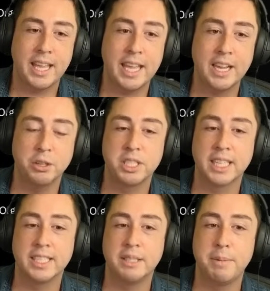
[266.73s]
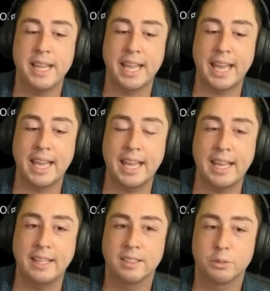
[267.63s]
he goes on to make
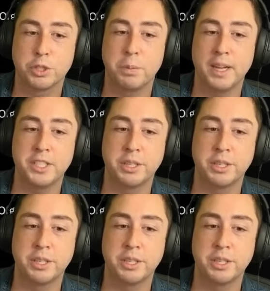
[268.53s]
a response here